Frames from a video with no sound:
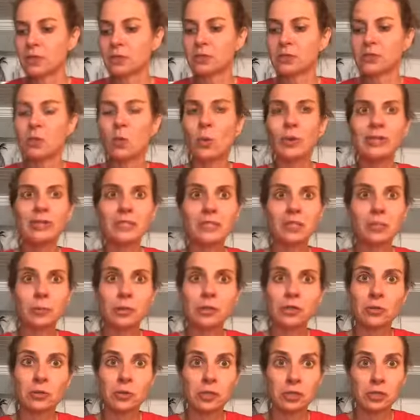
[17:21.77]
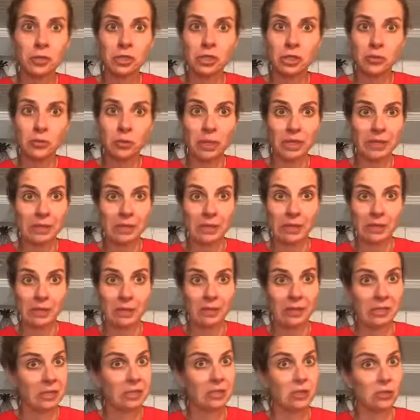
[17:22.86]
Still waiting to complete the registration process on
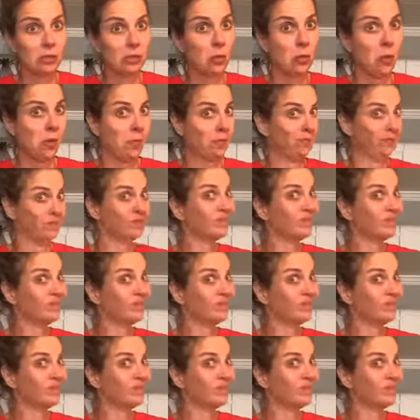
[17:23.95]
my son's school.